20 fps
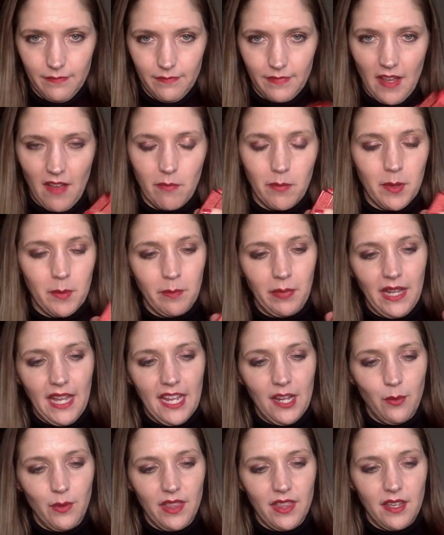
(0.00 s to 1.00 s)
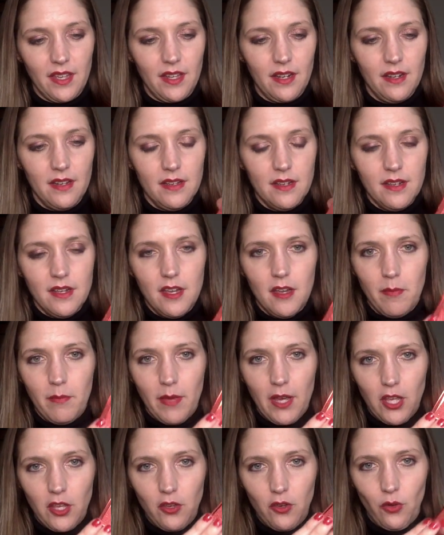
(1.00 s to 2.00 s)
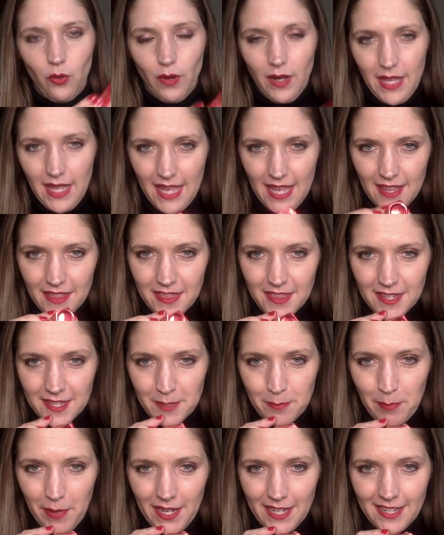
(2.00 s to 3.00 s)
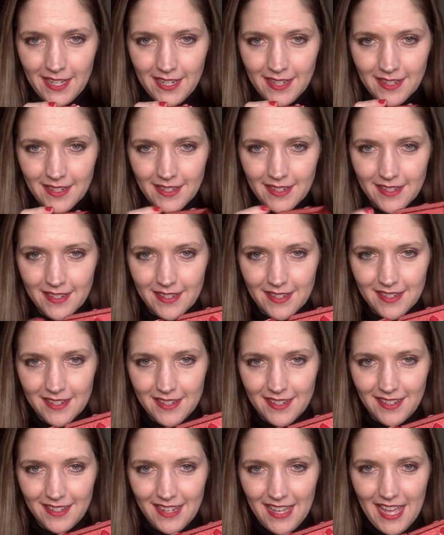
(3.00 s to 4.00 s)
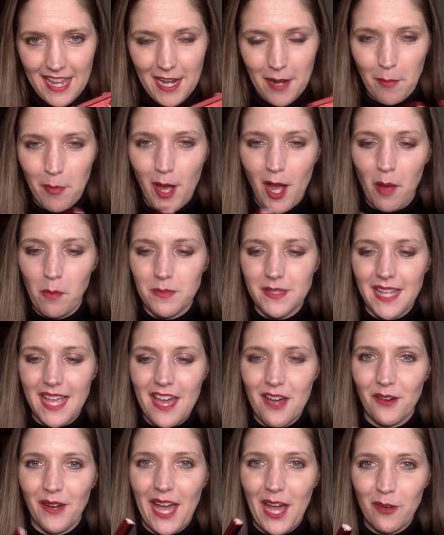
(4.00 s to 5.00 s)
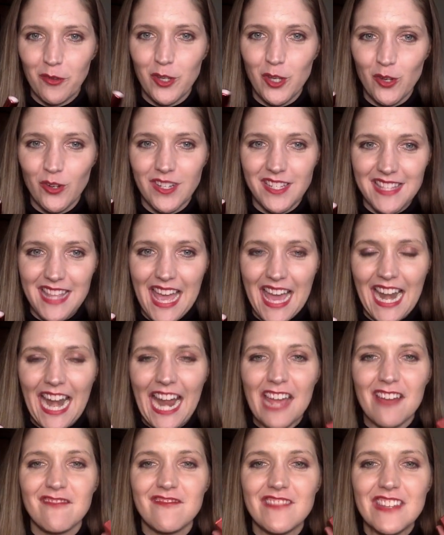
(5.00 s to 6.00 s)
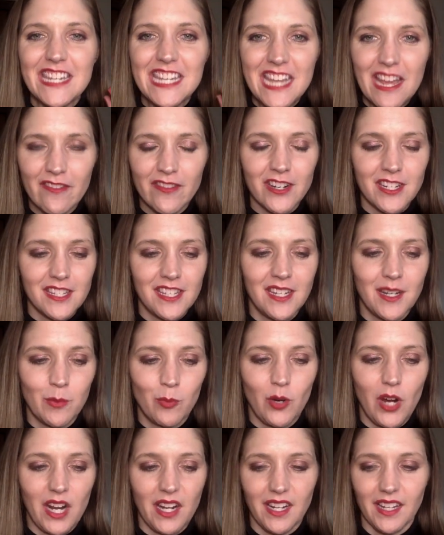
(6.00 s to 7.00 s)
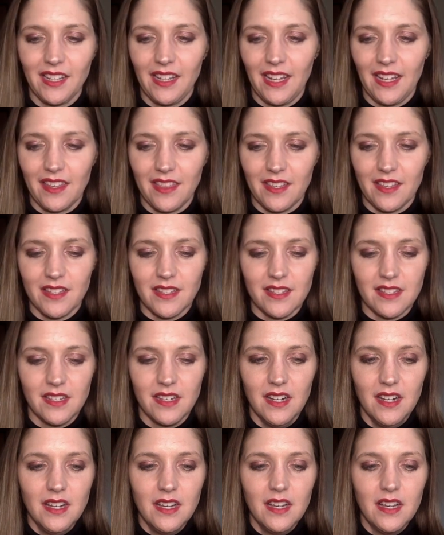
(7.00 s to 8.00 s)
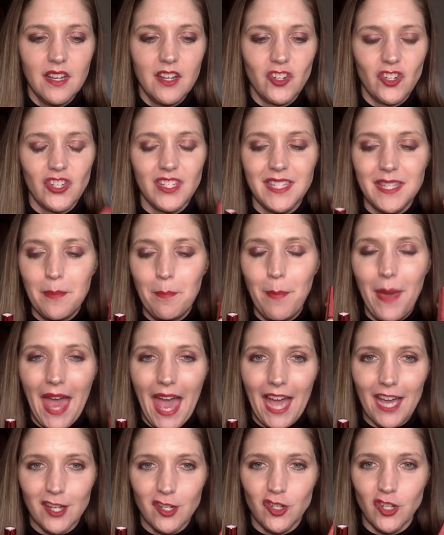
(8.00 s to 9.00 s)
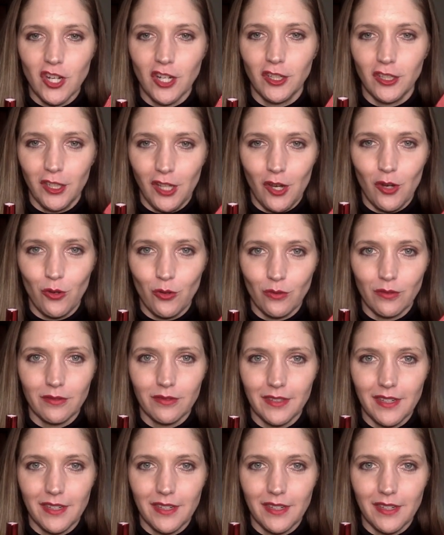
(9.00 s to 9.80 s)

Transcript: I've been playing with it, but you hit this button and it pops out. How cute is that? I have never seen a product like this. Just the packaging alone